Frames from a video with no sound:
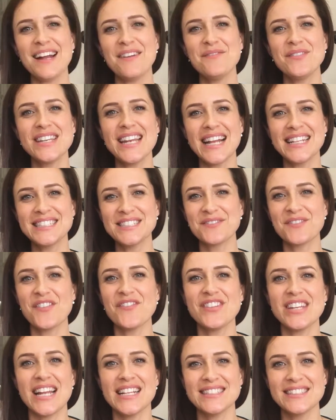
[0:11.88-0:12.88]
I'm Vanessa
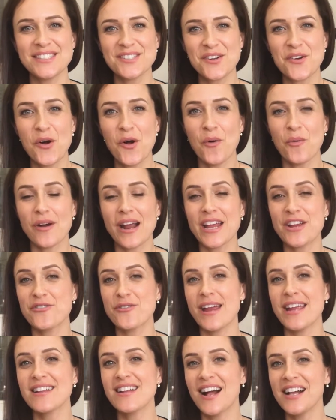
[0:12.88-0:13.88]
from Vanessa Nicole, where I
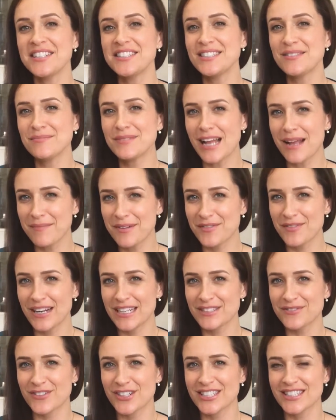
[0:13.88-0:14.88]
create custom diamond
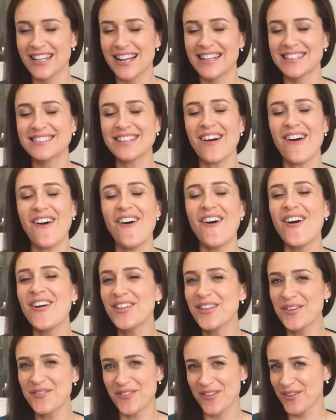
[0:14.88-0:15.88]
rings for clients
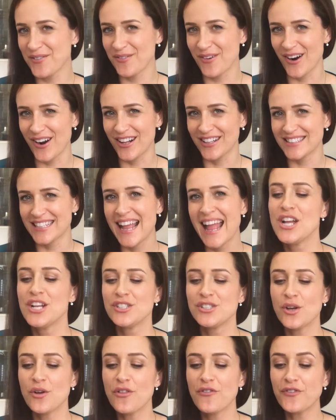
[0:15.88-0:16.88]
all over the world.
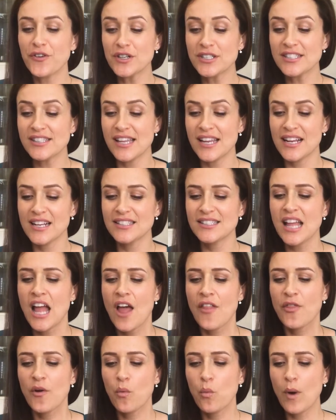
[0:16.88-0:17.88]
So the first thing is,
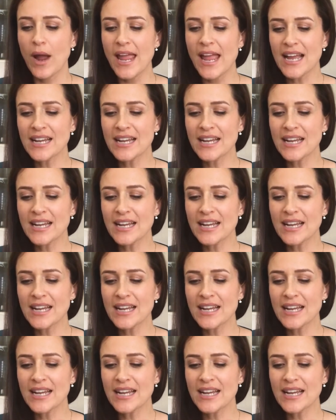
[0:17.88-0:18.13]
the way